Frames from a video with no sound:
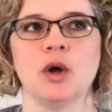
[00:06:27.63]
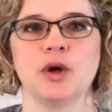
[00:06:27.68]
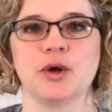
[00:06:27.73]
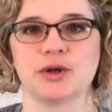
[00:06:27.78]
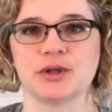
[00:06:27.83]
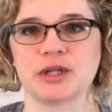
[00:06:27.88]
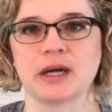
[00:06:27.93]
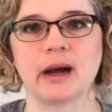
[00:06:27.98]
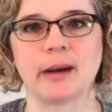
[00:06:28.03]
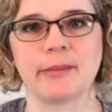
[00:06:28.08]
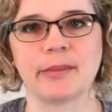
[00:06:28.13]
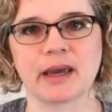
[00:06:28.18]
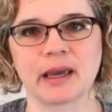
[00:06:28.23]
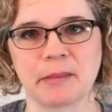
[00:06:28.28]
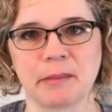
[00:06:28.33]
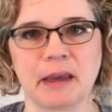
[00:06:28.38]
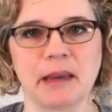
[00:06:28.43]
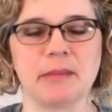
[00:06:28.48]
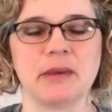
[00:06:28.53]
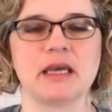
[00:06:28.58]
Your topic
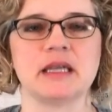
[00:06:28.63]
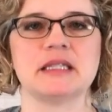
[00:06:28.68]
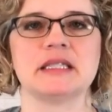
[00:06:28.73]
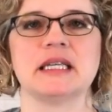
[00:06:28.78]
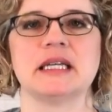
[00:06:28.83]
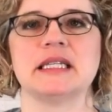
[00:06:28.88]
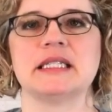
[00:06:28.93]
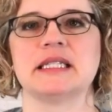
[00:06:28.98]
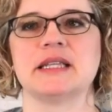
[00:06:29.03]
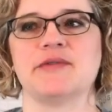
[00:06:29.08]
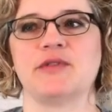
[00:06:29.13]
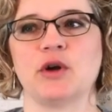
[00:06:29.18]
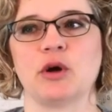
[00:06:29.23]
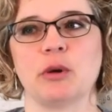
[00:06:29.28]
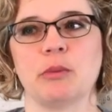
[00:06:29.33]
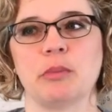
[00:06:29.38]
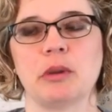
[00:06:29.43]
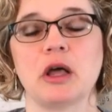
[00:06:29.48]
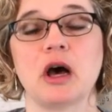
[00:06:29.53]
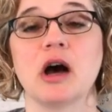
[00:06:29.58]
maybe is it. If you're
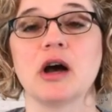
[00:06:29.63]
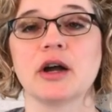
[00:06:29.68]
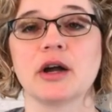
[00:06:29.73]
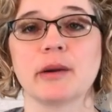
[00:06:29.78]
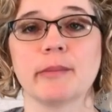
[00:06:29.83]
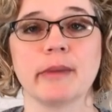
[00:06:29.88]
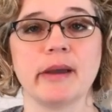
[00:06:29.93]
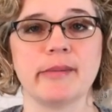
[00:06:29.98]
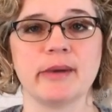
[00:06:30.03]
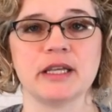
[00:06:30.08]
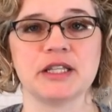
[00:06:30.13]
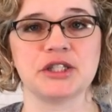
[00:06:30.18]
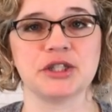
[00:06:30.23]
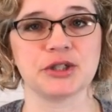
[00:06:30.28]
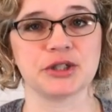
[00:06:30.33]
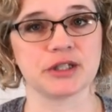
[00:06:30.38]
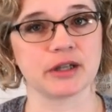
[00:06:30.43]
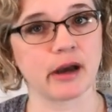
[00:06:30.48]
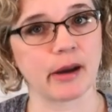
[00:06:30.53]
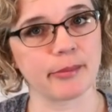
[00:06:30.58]
a blogger, maybe it's
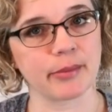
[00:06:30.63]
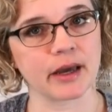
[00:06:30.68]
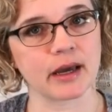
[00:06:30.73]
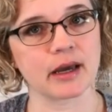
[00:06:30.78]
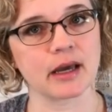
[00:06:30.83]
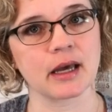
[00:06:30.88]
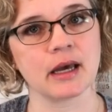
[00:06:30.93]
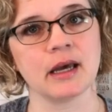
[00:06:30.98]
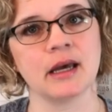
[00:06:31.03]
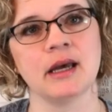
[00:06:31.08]
your topic,